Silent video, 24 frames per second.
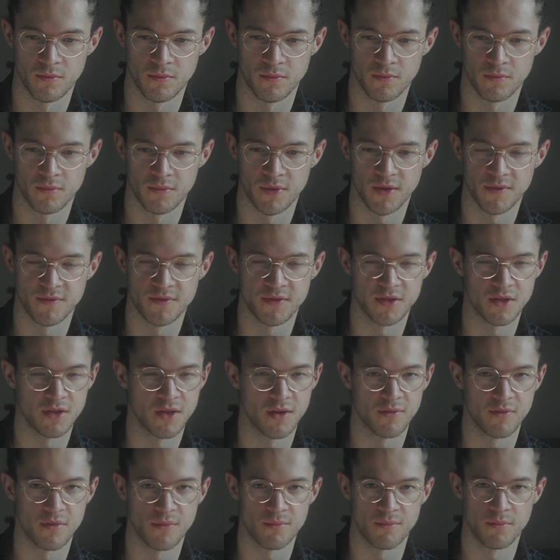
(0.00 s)
They've
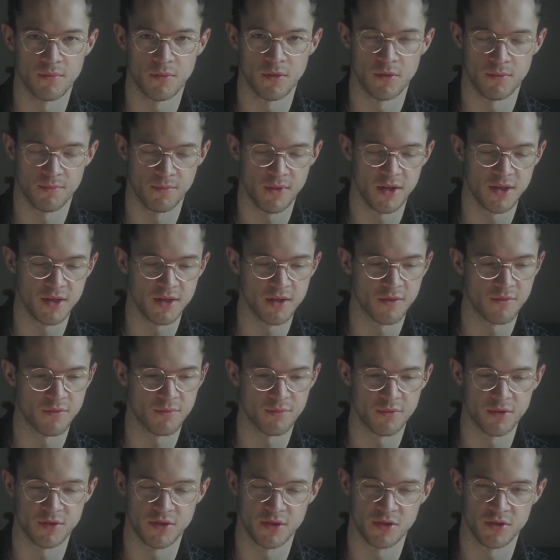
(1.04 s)
seen many different
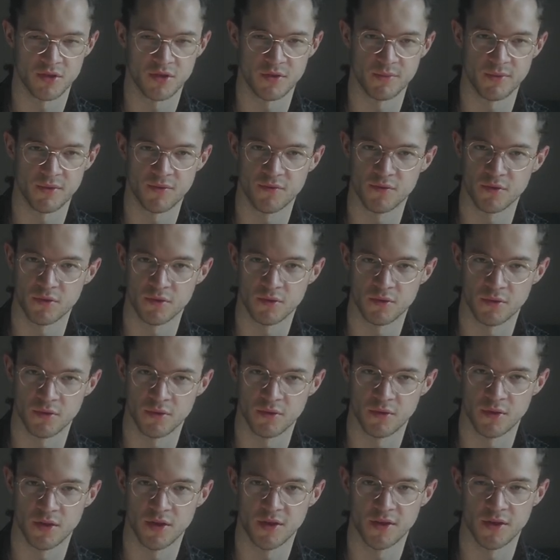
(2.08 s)
positions before,
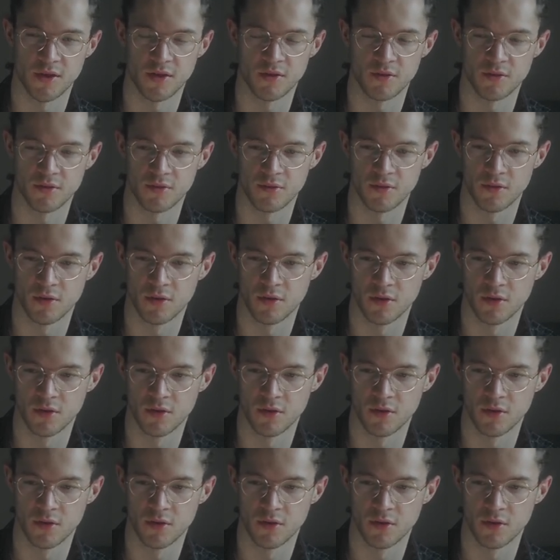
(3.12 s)
and they know